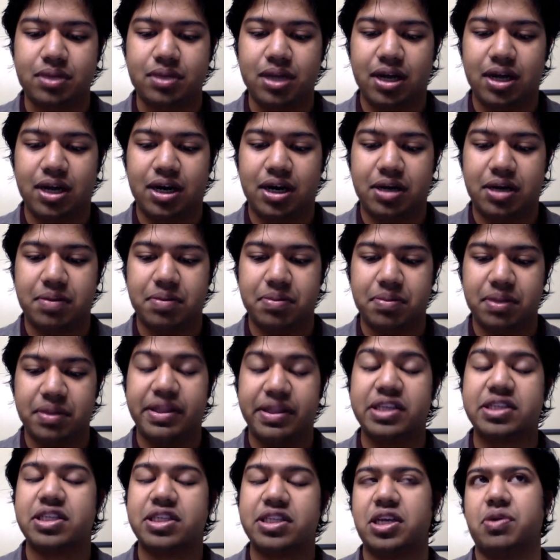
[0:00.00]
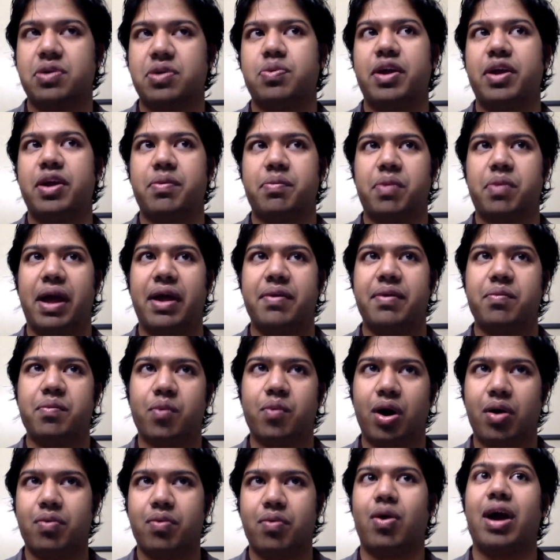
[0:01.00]
um, this is a great and
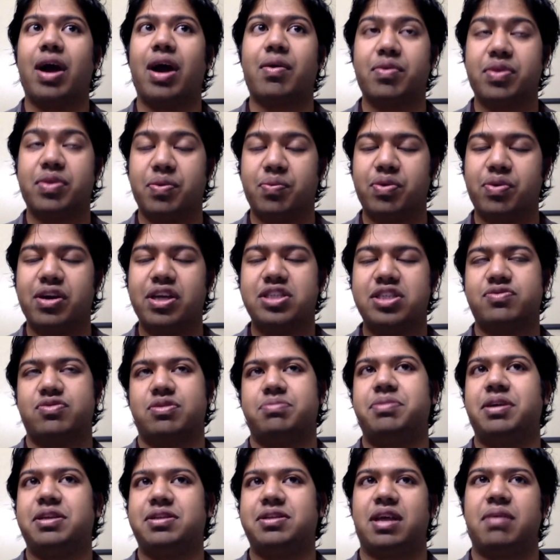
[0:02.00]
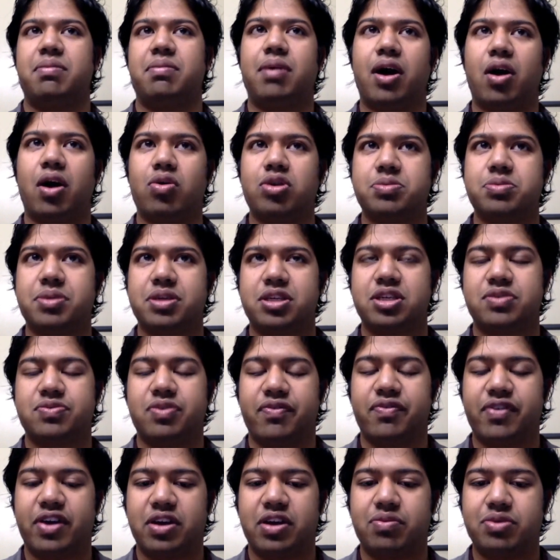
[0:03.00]
well why the reason we picked that model is because we
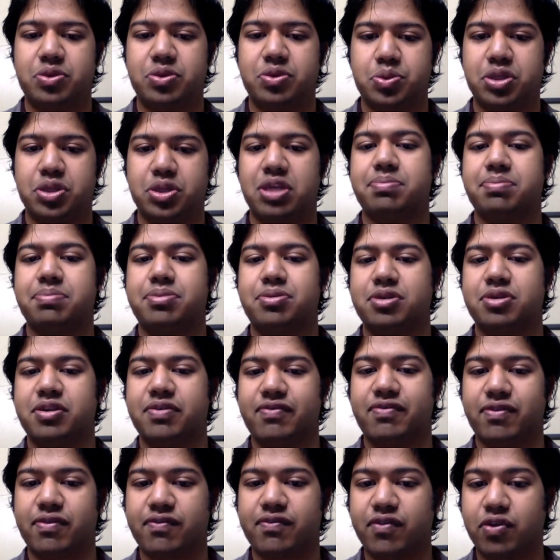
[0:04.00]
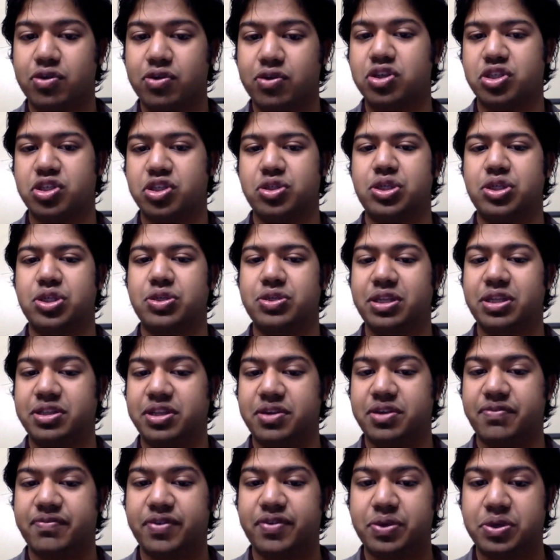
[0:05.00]
felt it was really important for voters to know that
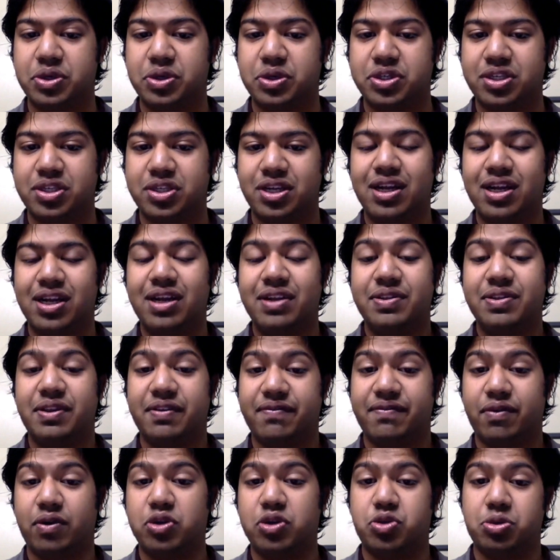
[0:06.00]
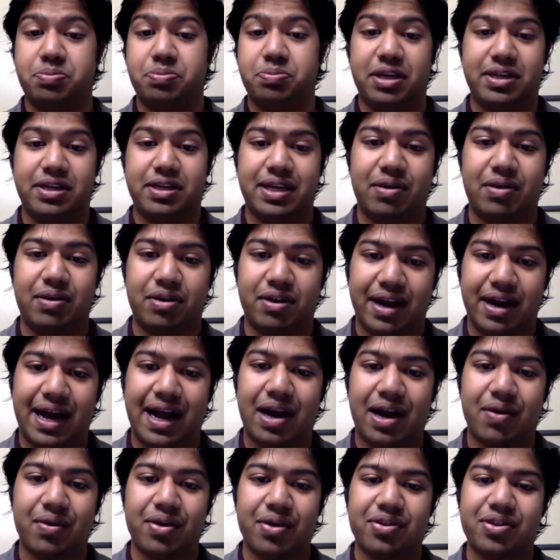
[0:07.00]
their voters their votes were being counted
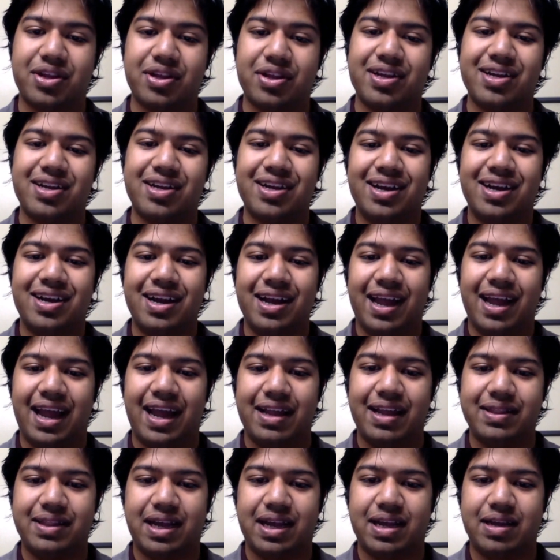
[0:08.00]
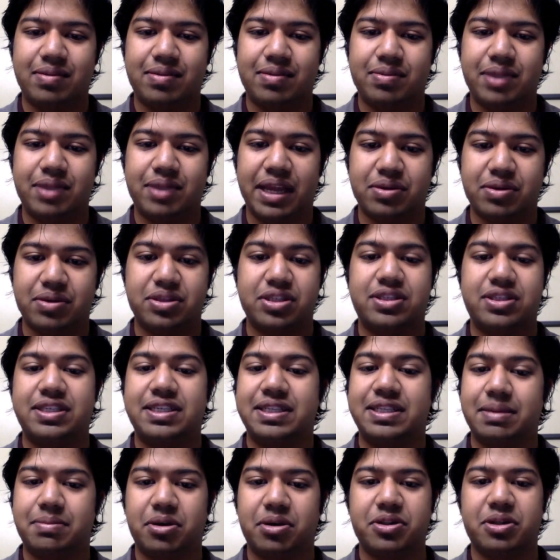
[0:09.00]
accurately and that they could see
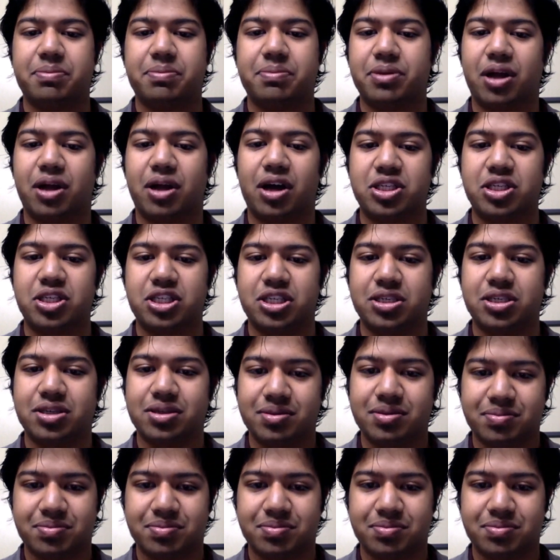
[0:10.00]
them on the blockchain